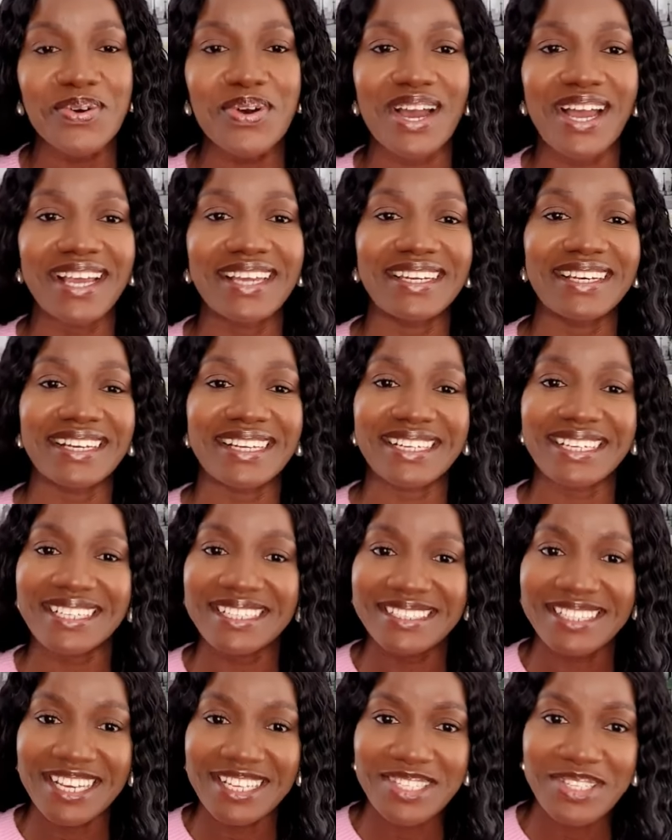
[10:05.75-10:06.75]
Go ahead and
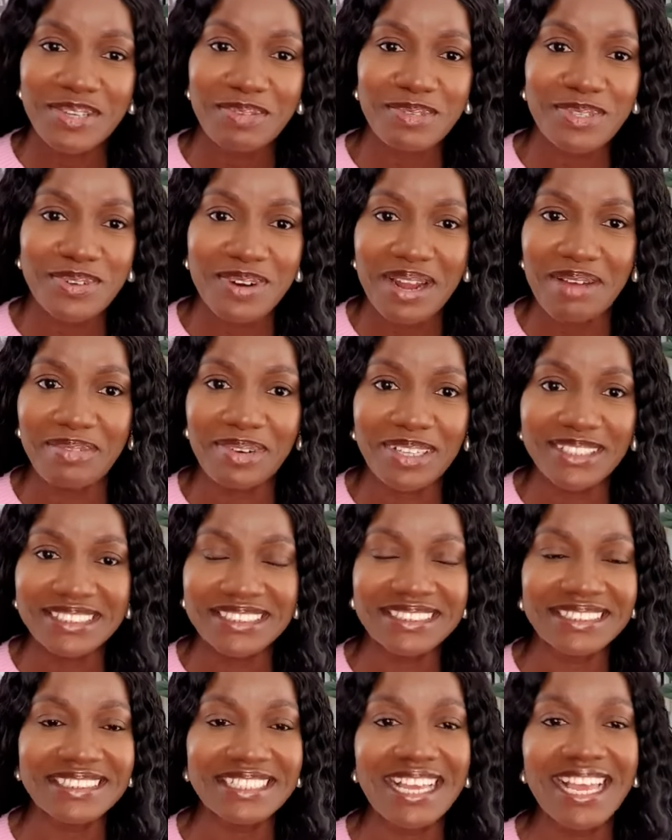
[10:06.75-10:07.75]
click that subscribe
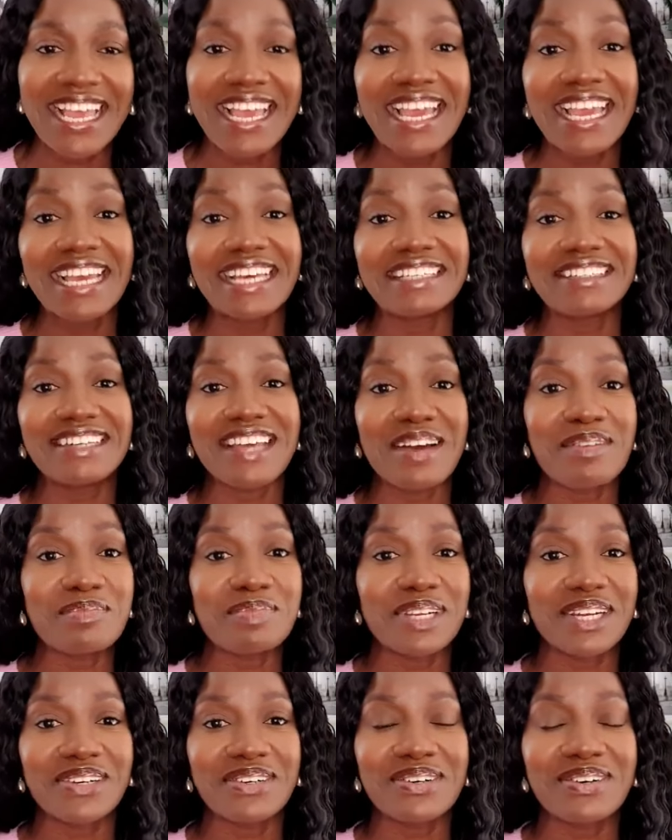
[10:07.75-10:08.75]
button
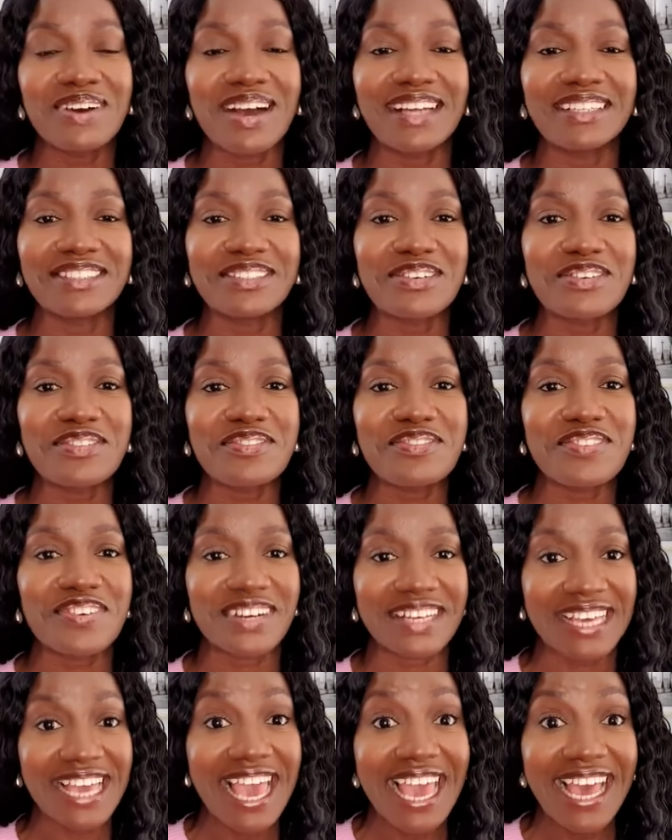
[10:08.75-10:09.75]
down below, and don't
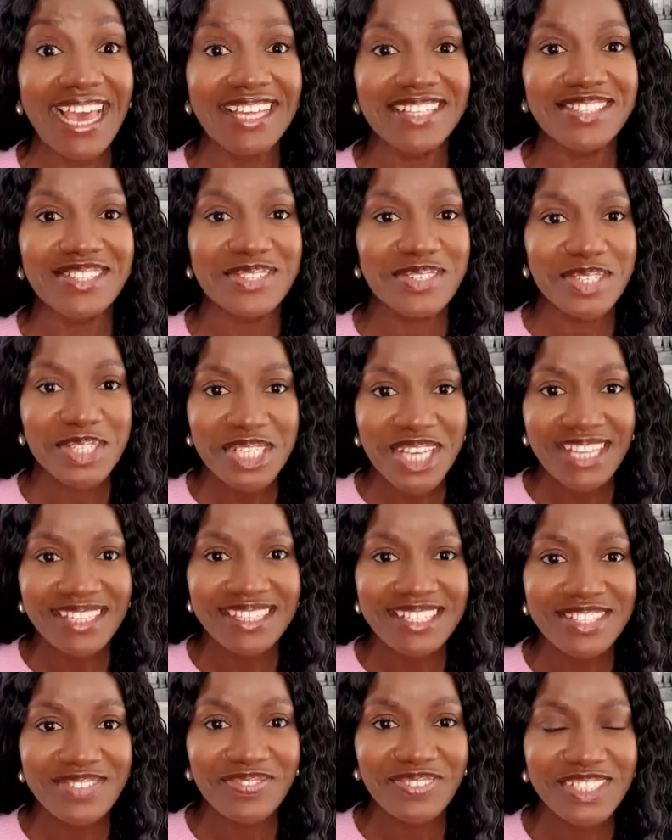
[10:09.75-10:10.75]
forget to share
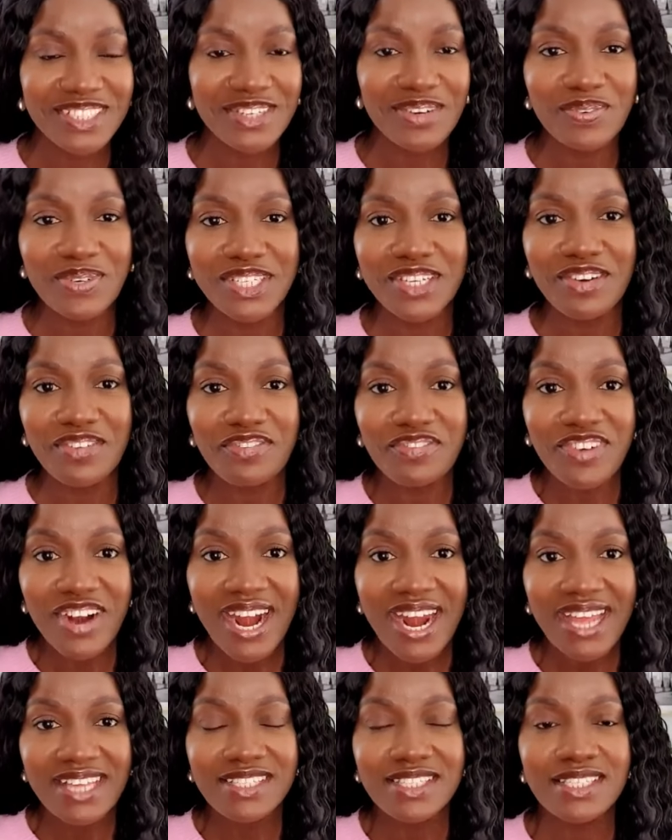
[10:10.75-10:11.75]
this video with your
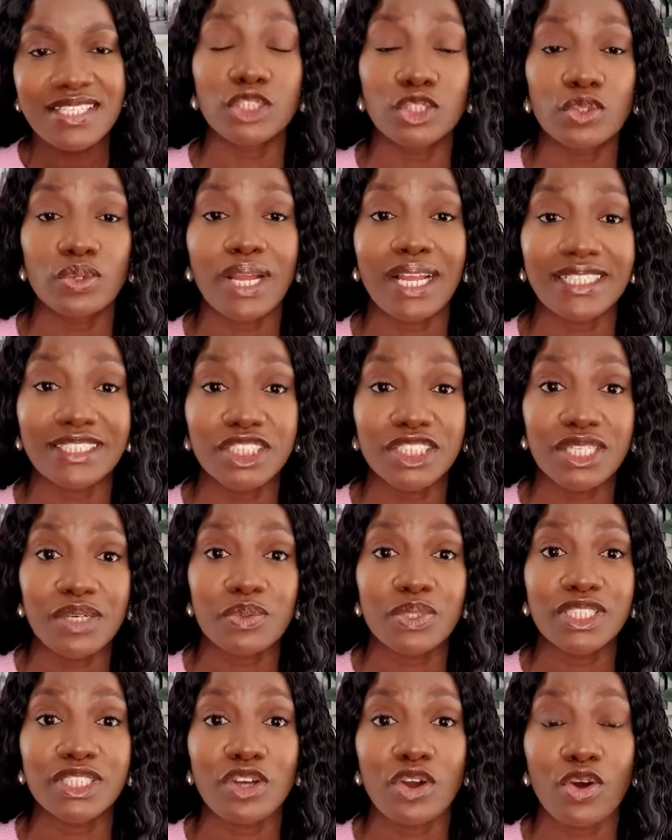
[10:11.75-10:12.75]
friends. You can
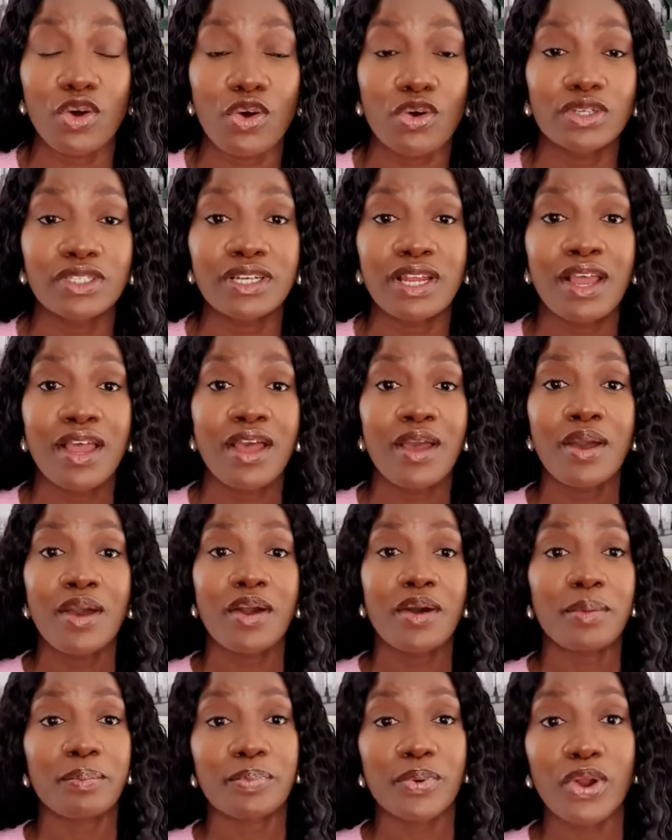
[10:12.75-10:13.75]
share with your own
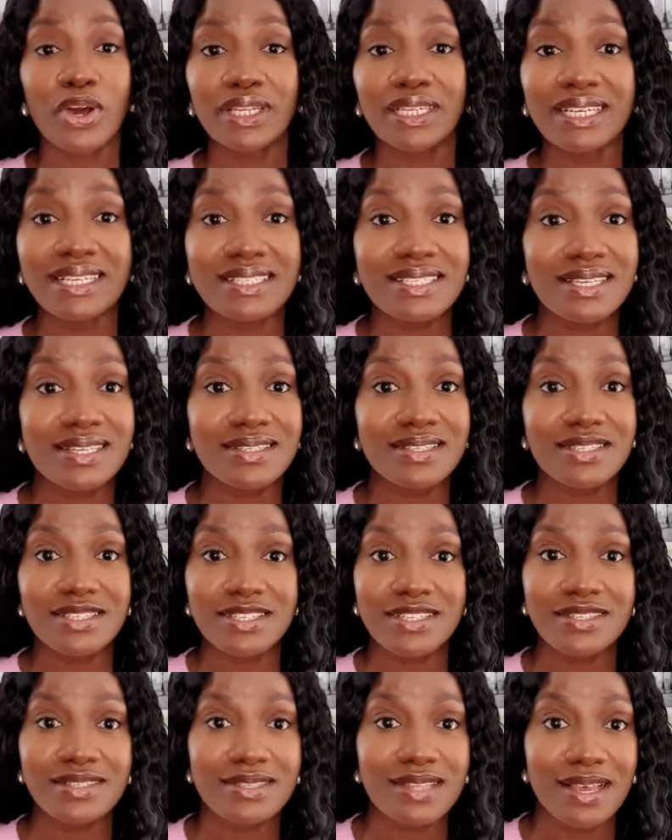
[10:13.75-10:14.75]
brothers and
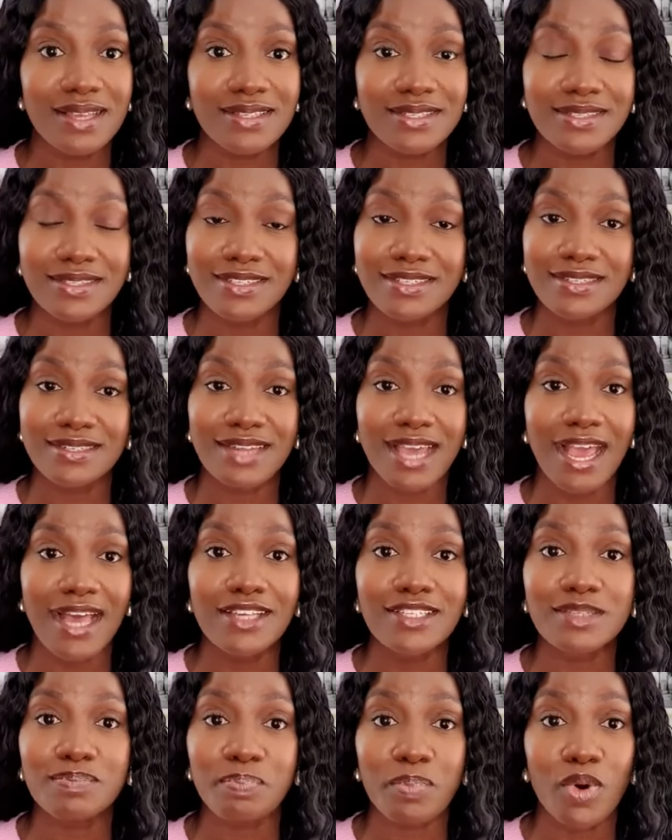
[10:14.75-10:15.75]
sisters in the
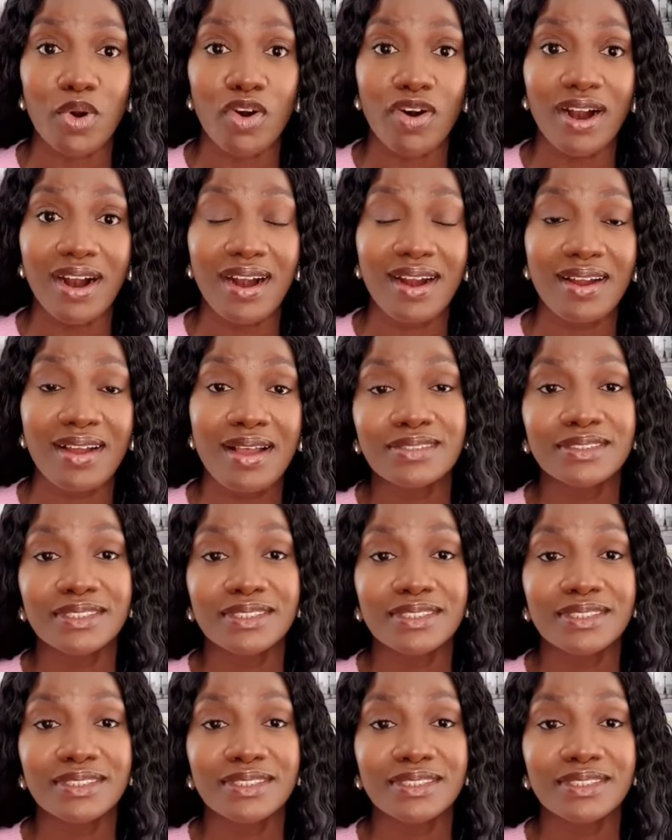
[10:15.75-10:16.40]
diaspora.